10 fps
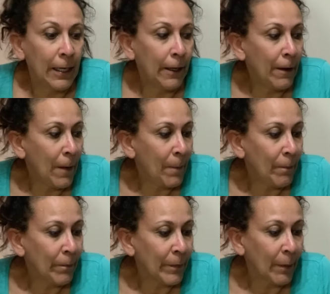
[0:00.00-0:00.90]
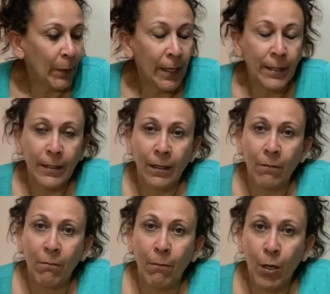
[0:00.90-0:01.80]
But
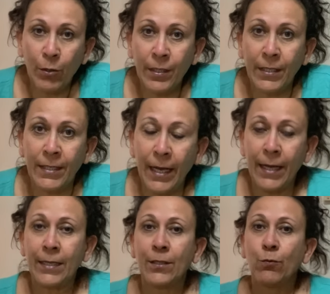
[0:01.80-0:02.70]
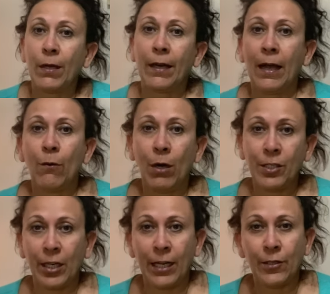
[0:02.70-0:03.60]
most days when I wash
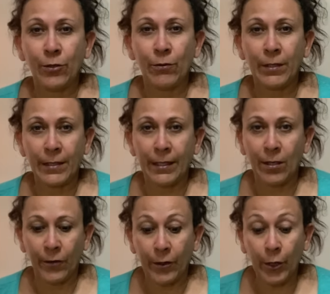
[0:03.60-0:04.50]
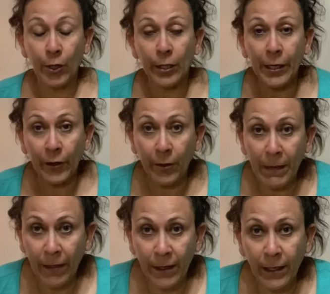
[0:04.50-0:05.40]
it, I do this thing called the curly girl
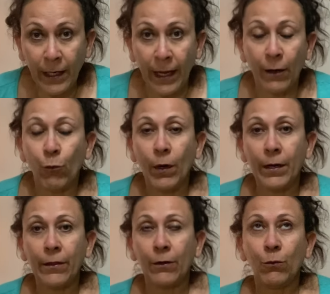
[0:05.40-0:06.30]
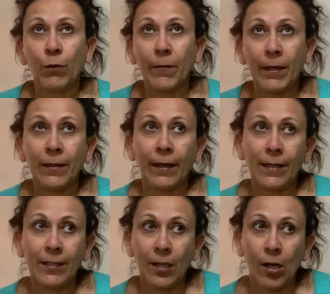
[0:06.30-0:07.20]
method. And one of the women that I
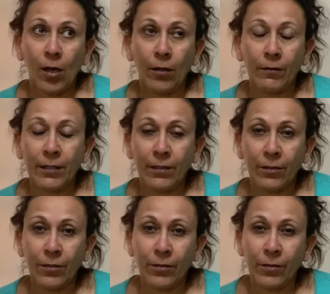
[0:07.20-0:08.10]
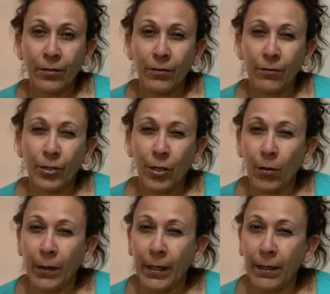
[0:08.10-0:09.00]
saw
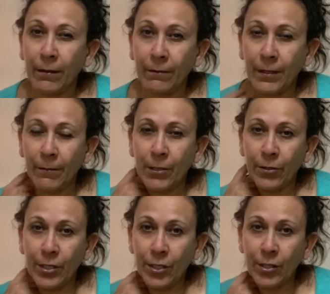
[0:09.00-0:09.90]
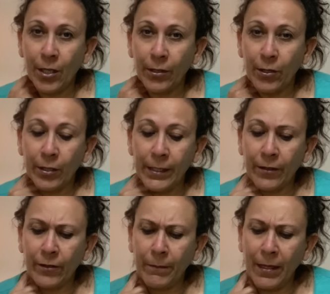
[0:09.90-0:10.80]
showing demonstrations on the curly
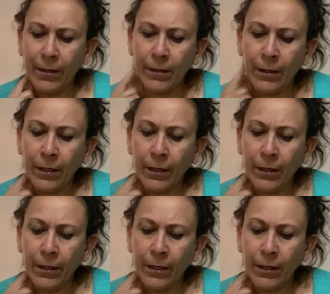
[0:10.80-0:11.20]
girl method